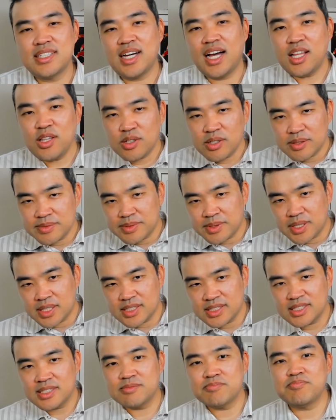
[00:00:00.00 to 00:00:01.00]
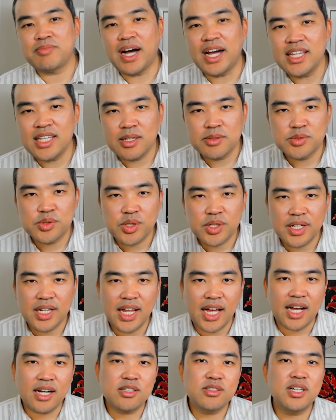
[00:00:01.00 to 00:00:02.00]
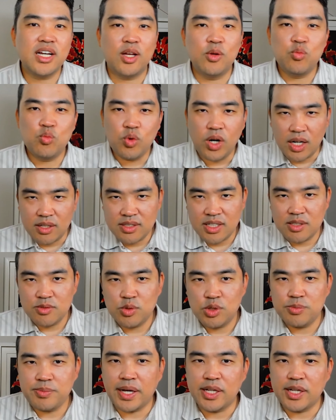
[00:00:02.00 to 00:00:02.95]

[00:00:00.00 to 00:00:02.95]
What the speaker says: Hello everyone, my name is Tony Lau and welcome to my